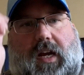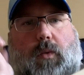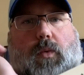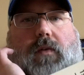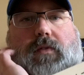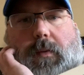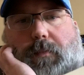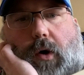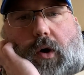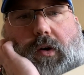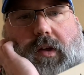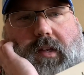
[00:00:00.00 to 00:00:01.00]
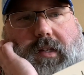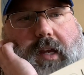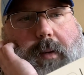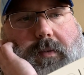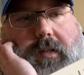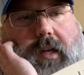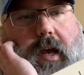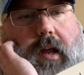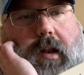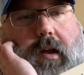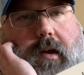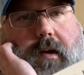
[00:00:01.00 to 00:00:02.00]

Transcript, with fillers: I wonder if they're part of the same set.